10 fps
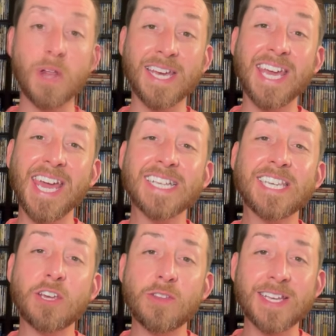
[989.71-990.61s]
Well, I can
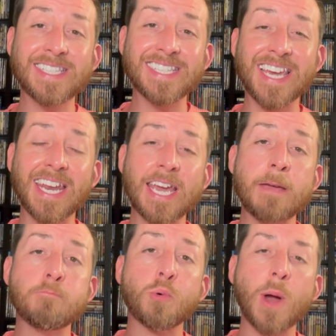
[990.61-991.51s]
tell you this is getting
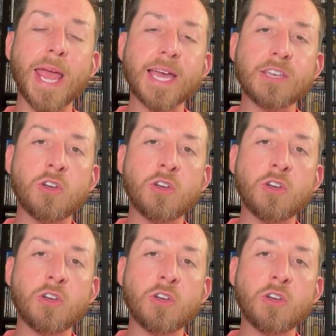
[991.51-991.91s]
a brand